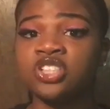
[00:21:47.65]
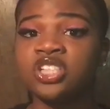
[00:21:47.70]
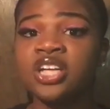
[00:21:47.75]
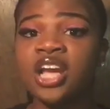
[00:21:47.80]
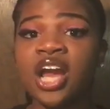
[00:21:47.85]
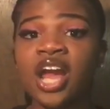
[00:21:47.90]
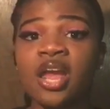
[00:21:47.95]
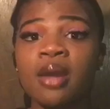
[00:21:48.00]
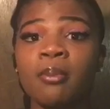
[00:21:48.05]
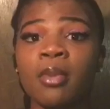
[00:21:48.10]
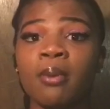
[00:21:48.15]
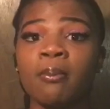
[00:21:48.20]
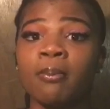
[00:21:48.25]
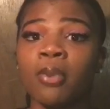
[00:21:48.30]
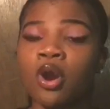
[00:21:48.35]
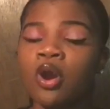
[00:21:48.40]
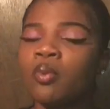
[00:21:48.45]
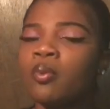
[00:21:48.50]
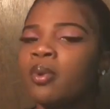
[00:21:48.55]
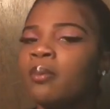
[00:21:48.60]
She got him a
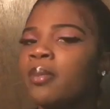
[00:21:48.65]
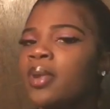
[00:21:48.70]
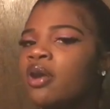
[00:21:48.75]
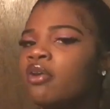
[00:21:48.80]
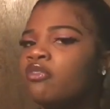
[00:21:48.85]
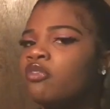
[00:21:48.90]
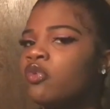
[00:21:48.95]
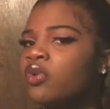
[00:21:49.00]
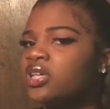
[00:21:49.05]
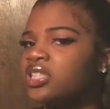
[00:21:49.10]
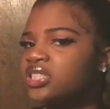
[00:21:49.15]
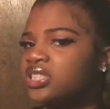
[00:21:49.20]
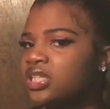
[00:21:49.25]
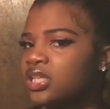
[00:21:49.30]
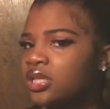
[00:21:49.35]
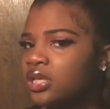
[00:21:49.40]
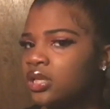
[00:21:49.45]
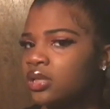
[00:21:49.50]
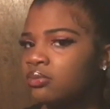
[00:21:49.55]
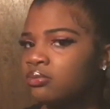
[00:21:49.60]
bird with Mel voice
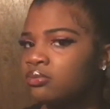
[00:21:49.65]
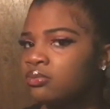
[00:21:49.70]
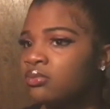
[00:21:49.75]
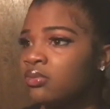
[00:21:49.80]
in it.